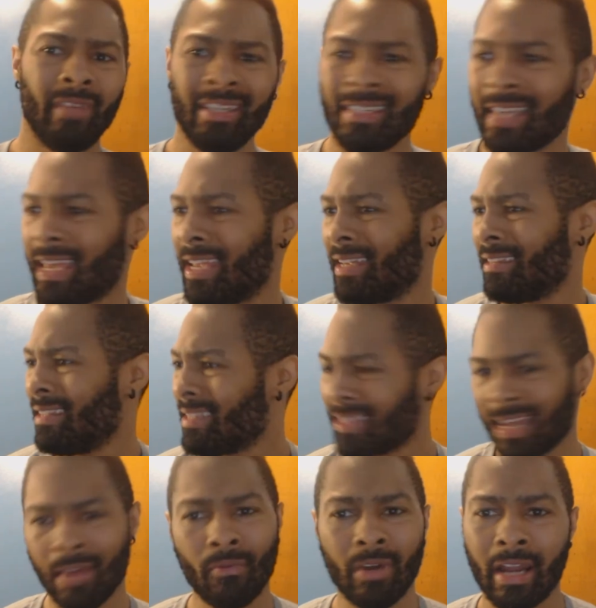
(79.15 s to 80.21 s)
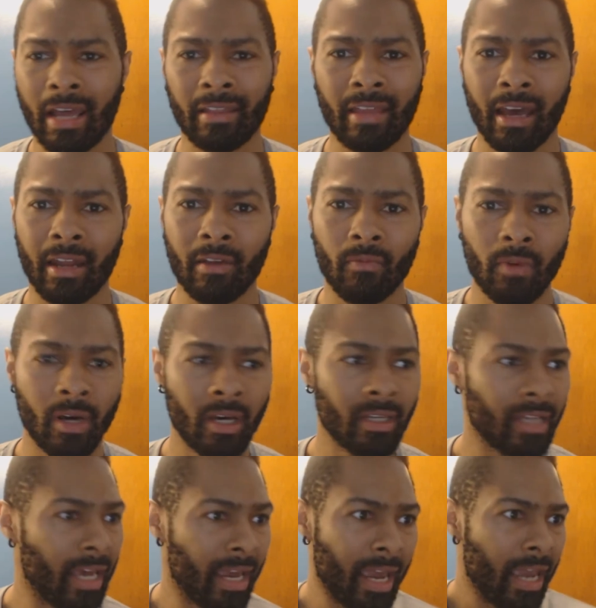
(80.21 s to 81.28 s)
this ain't what I thought it
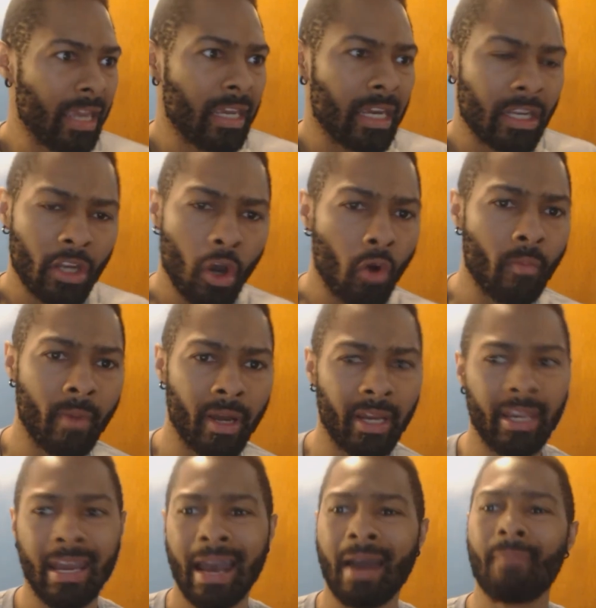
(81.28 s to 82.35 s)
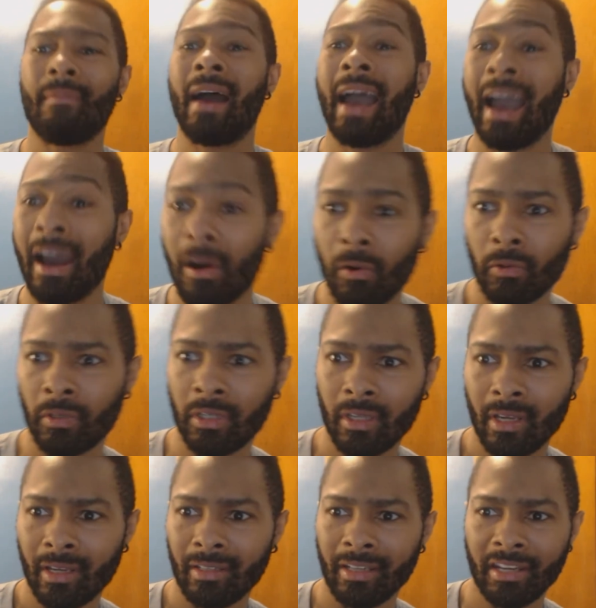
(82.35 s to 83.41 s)
was. I ain't getting no money. I'm out.
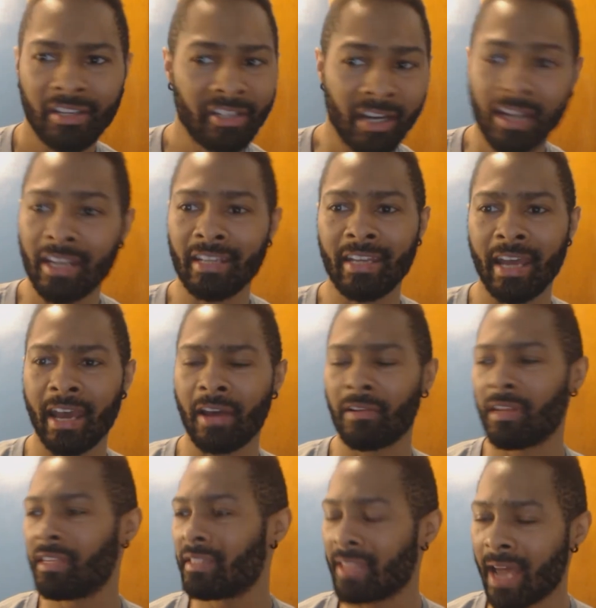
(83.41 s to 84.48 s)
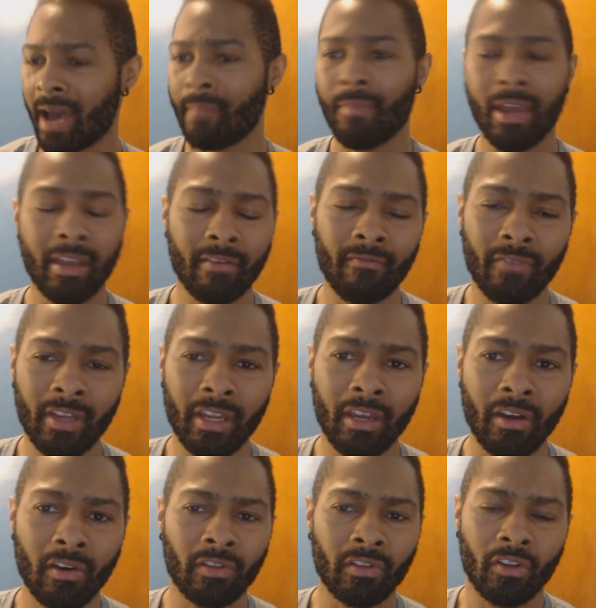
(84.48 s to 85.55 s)
They shut it down, they stop making
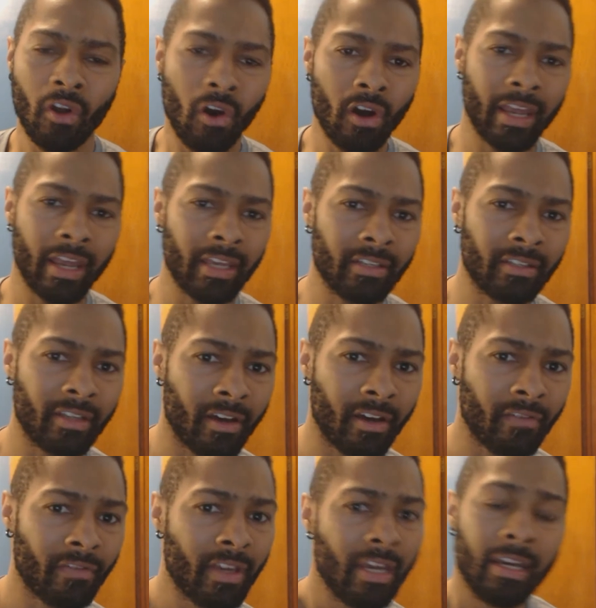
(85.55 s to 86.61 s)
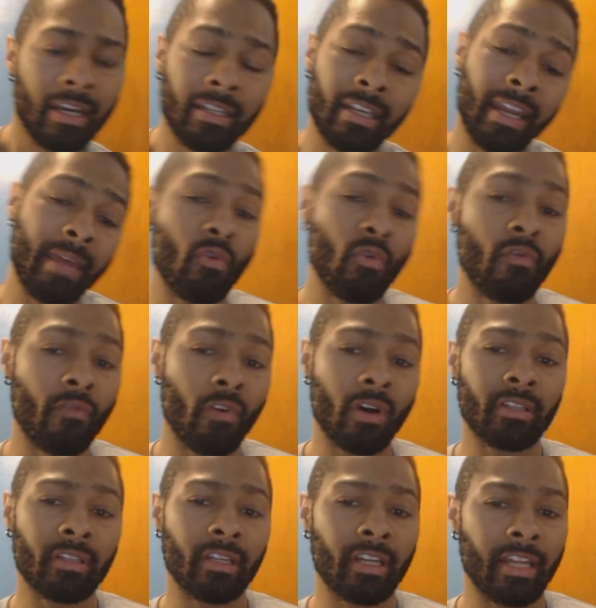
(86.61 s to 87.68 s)
videos and all that stuff, and then they move
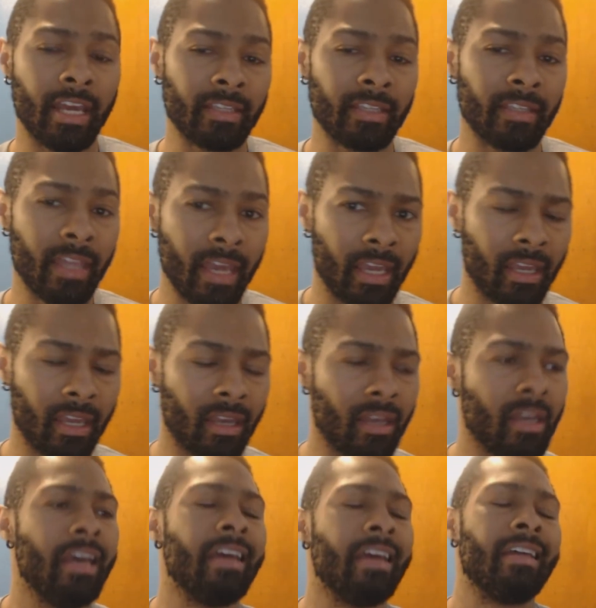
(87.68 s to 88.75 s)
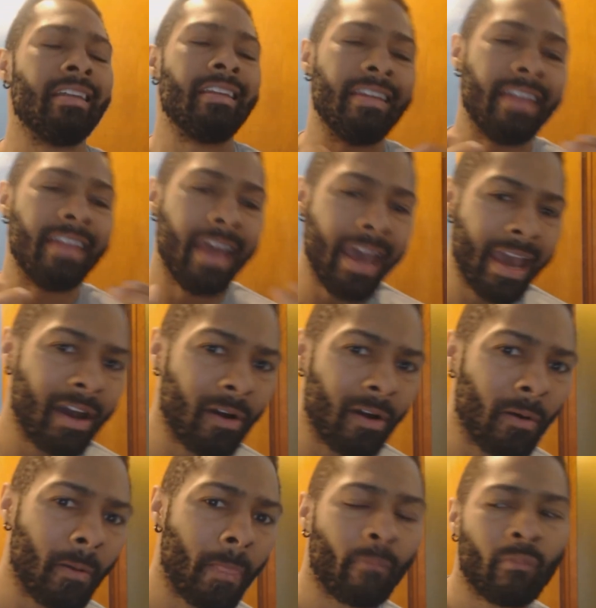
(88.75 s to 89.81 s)
on to the next thing.
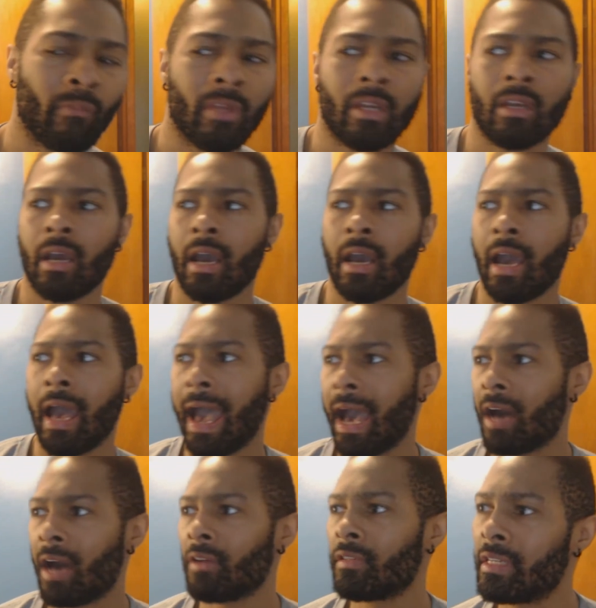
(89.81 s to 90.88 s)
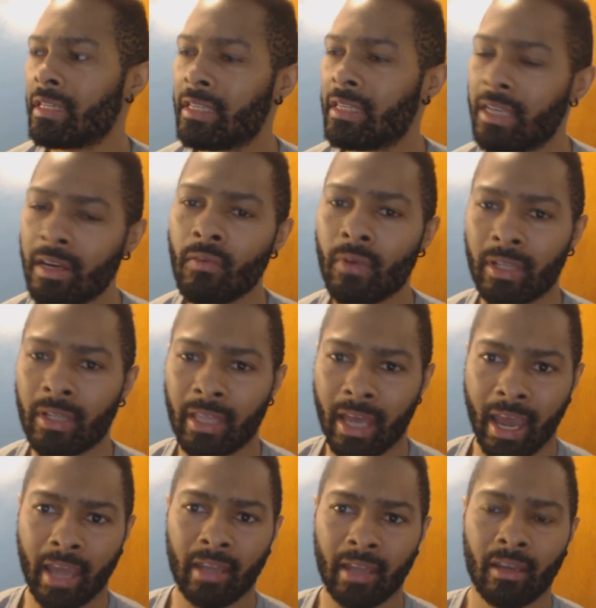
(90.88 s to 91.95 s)
Now, how to deal with
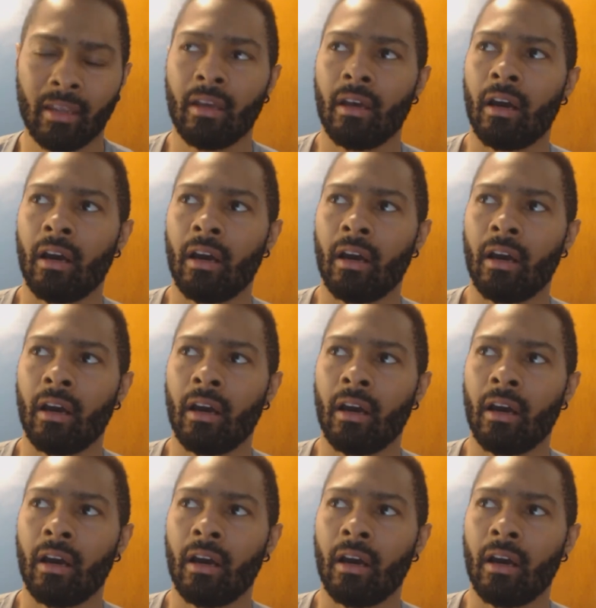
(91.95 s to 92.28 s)
that